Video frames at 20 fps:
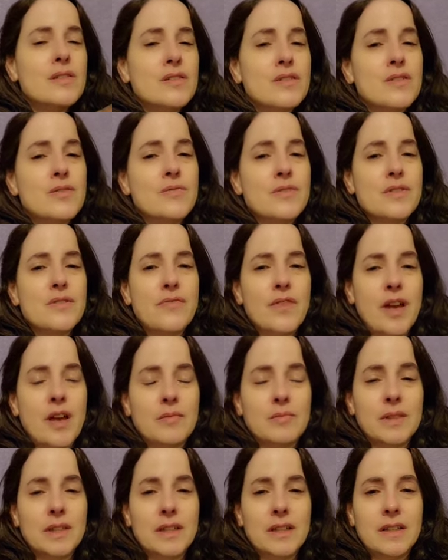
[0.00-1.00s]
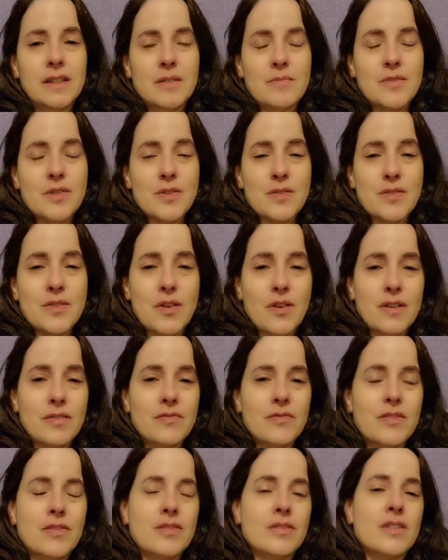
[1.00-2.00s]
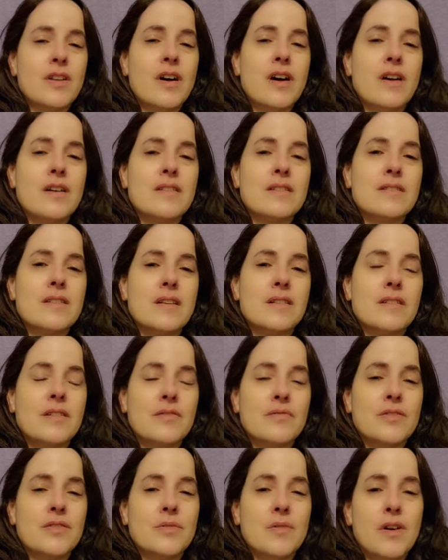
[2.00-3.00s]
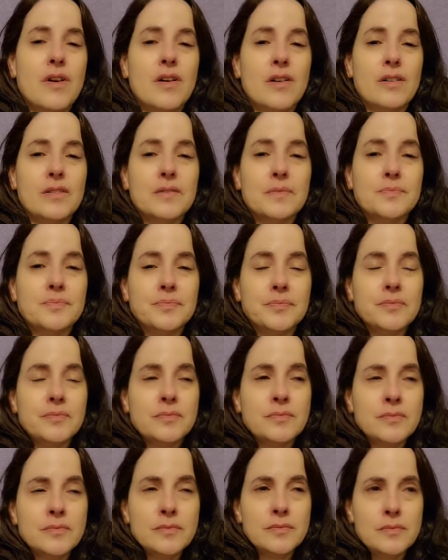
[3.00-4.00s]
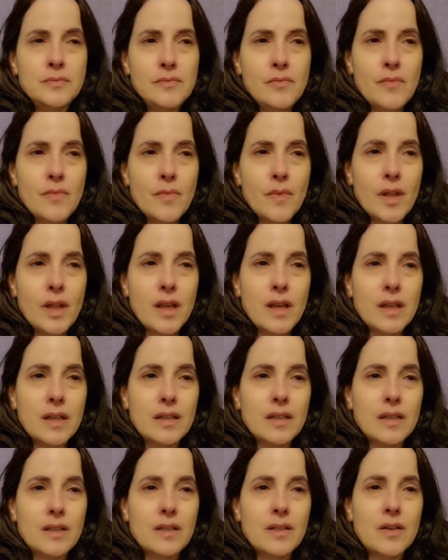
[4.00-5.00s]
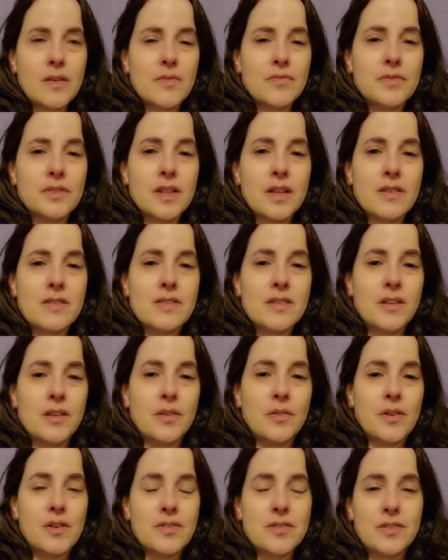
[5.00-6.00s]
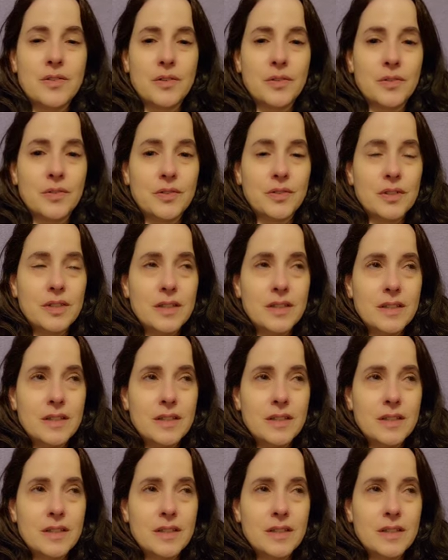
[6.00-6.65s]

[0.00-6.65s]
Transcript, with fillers: And to his family, I'm so sorry for your loss. I love you all. And hopefully I'll see you all soon.